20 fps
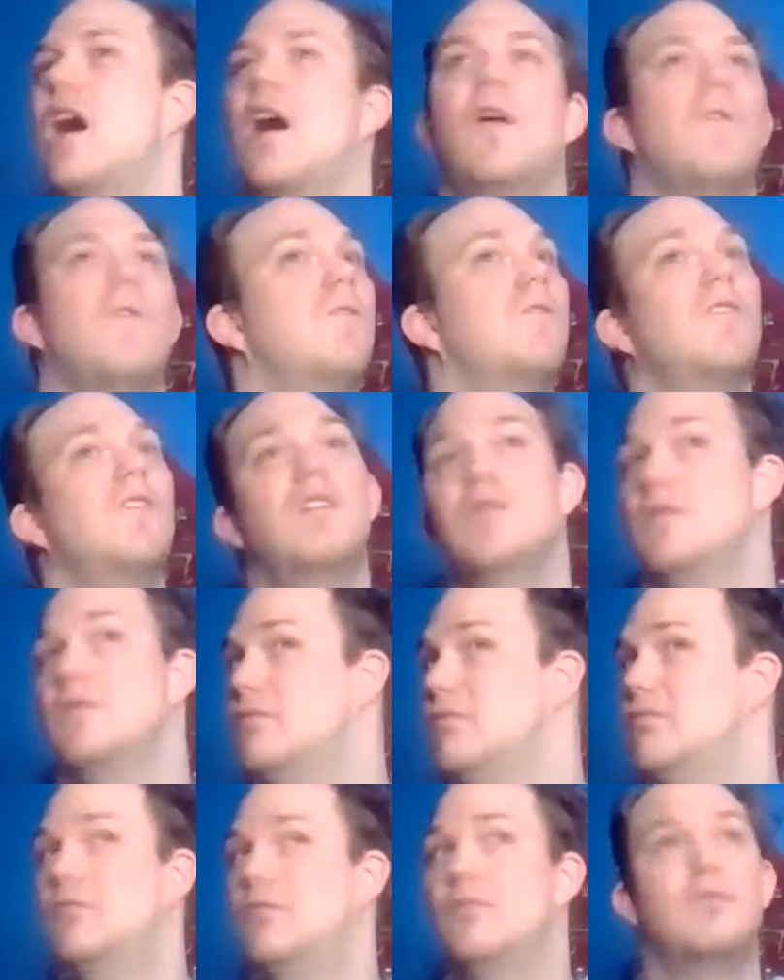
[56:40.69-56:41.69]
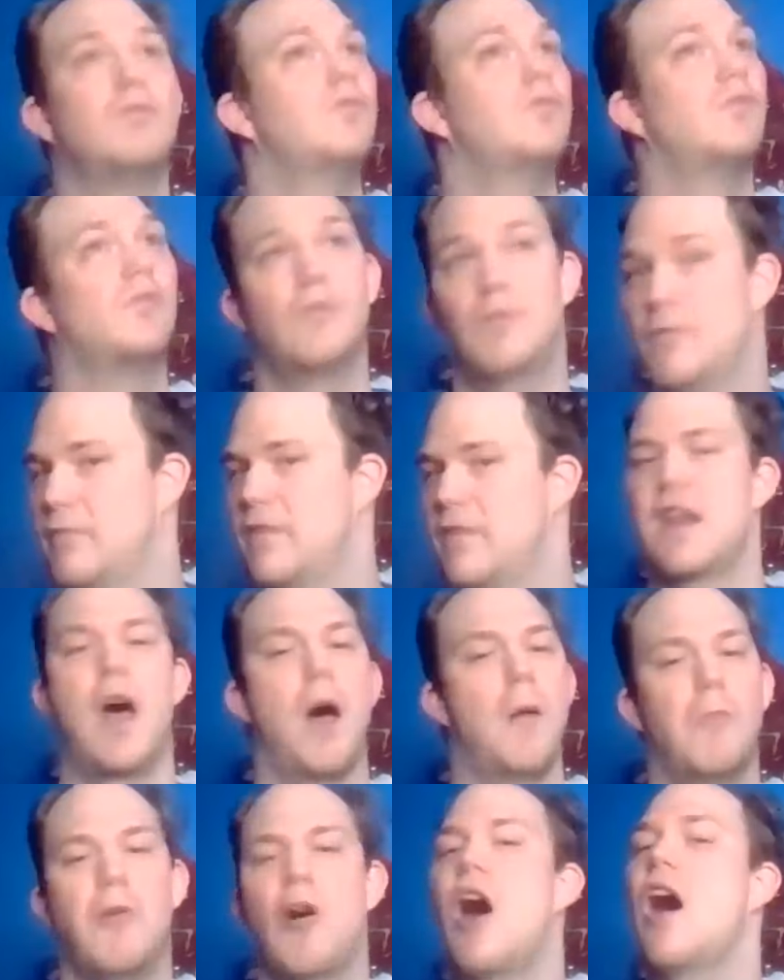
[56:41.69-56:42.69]
of the
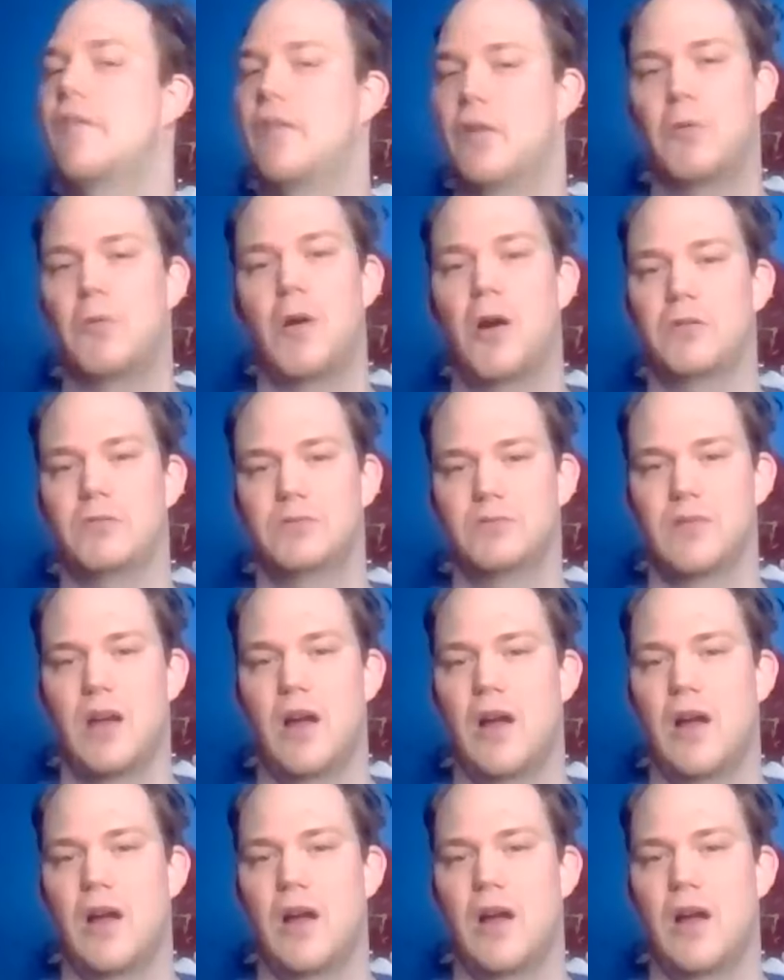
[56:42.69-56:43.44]
nonprofit world.